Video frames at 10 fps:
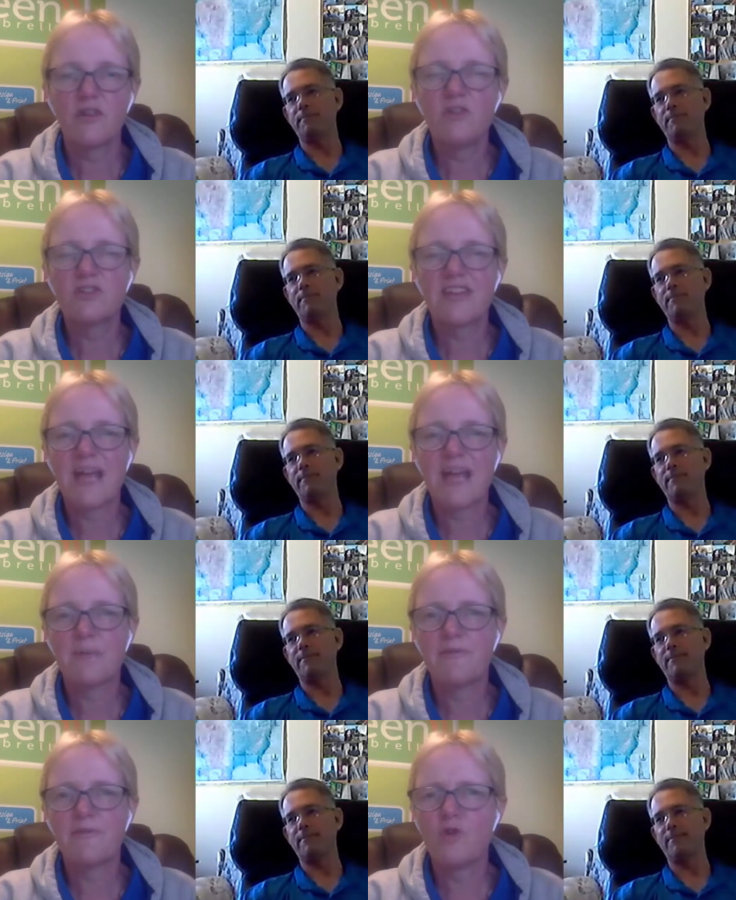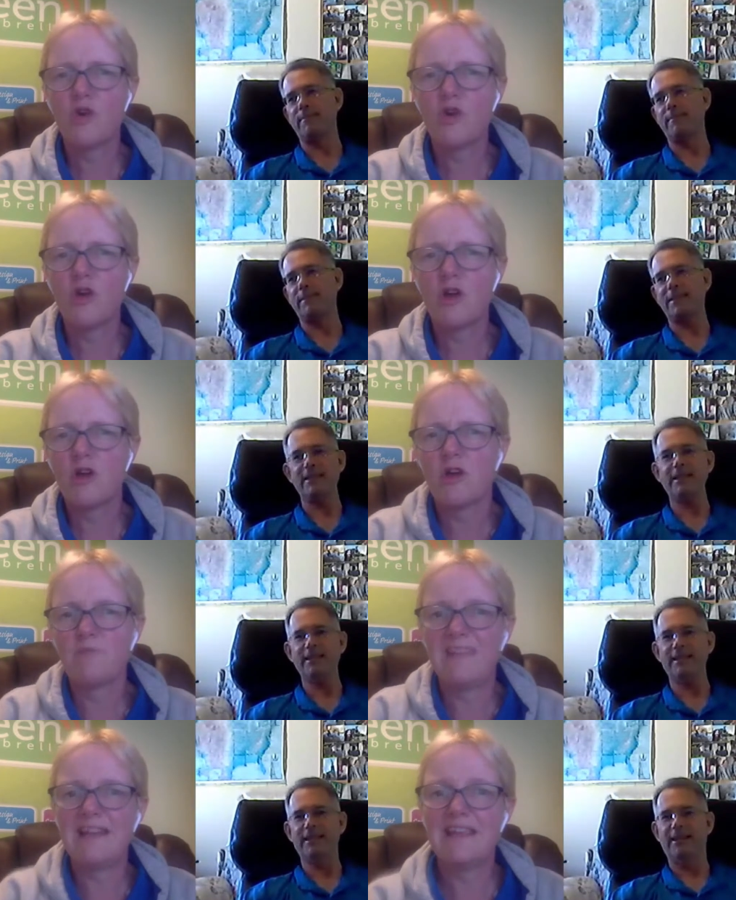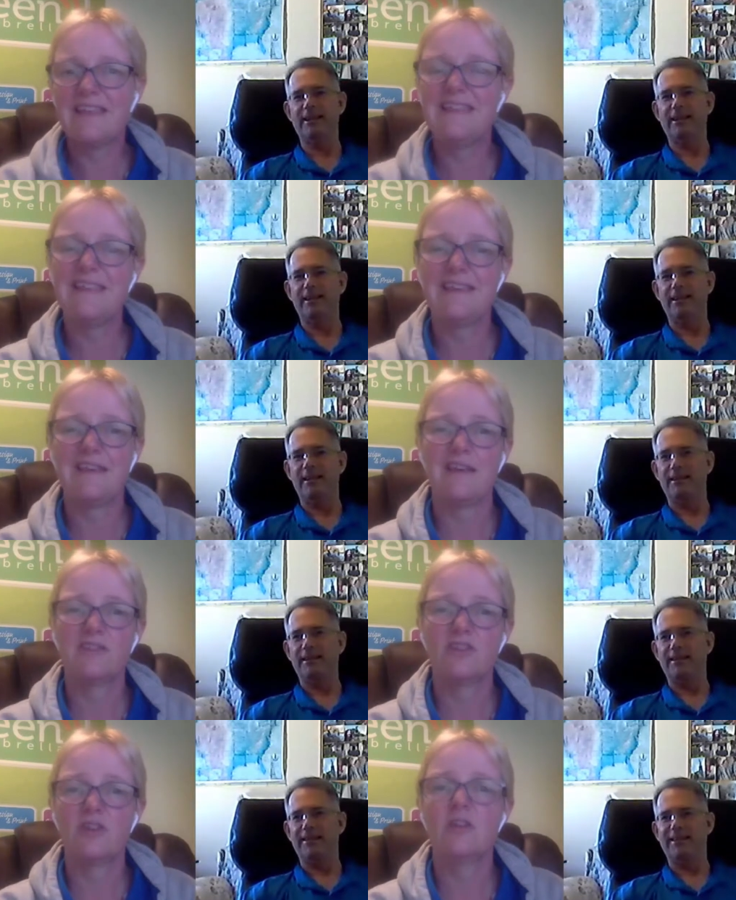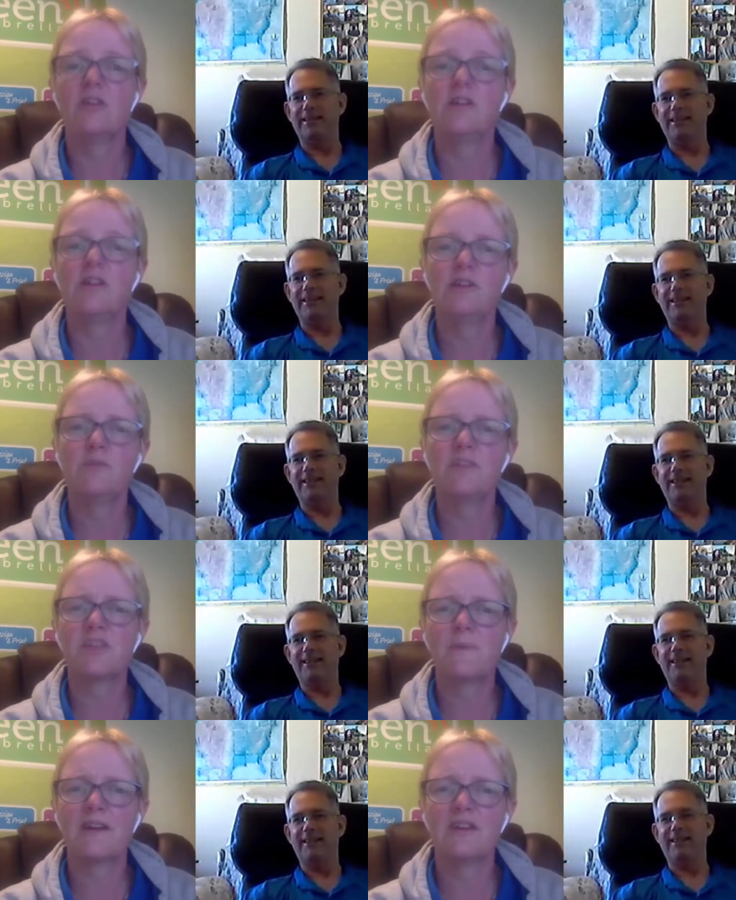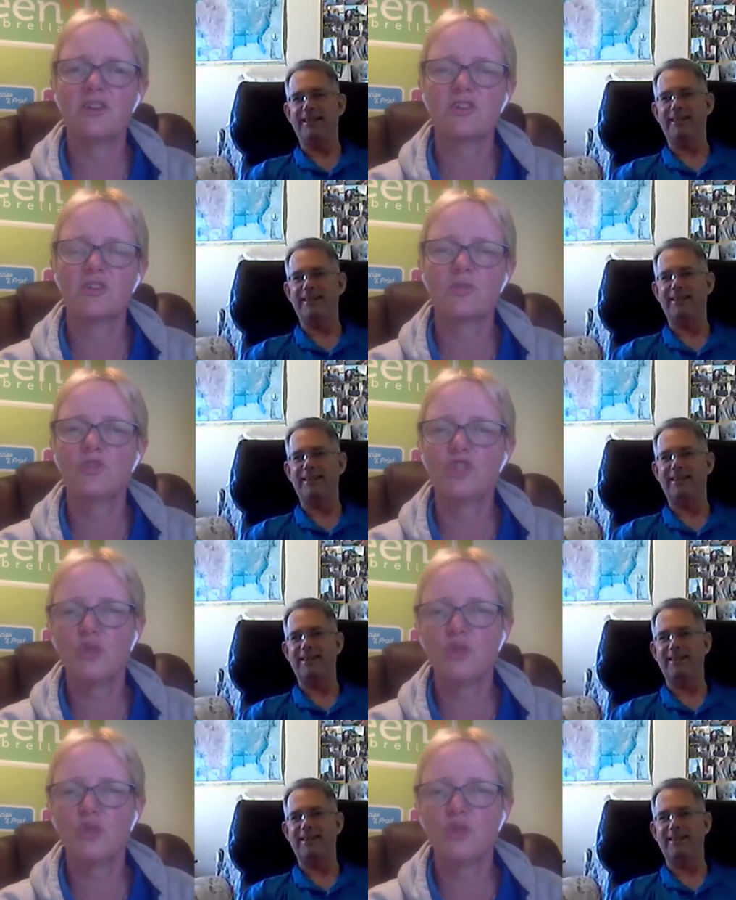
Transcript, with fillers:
Speaker 1: I used an app for uh, uh, nearly a year to learn a little bit of Spanish called